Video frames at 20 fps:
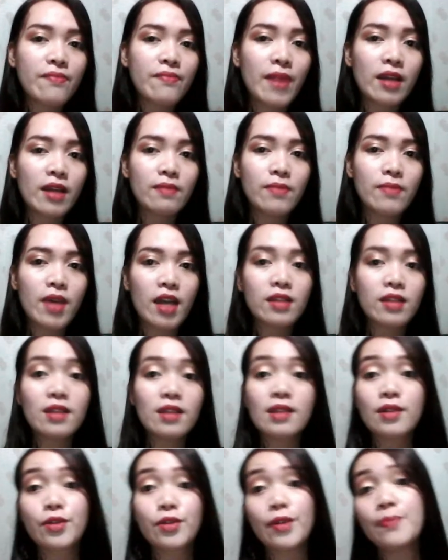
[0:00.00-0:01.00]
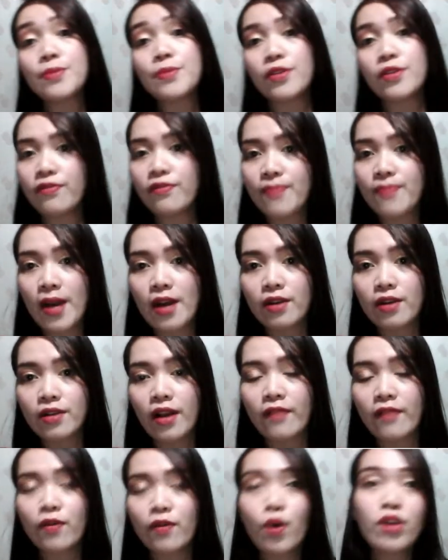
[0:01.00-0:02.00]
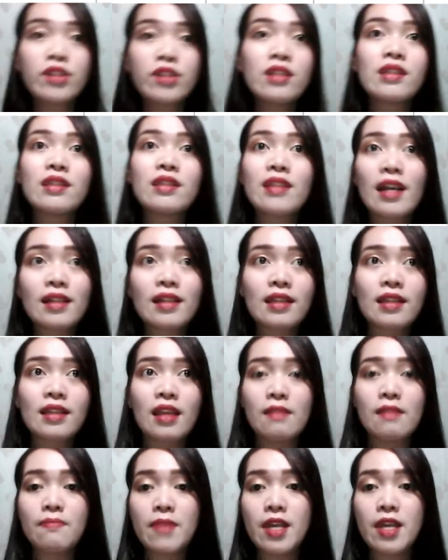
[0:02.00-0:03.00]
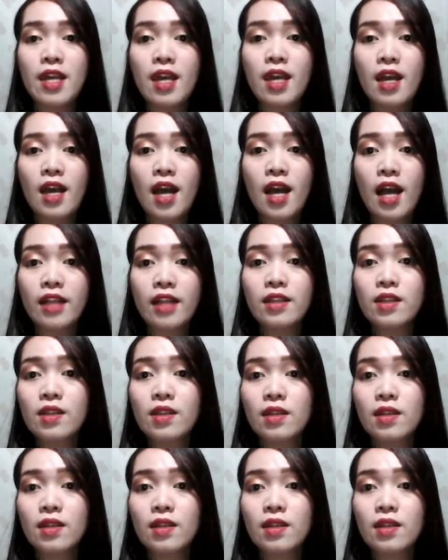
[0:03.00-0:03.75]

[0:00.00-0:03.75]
might be a descriptive paragraph, or this text can be a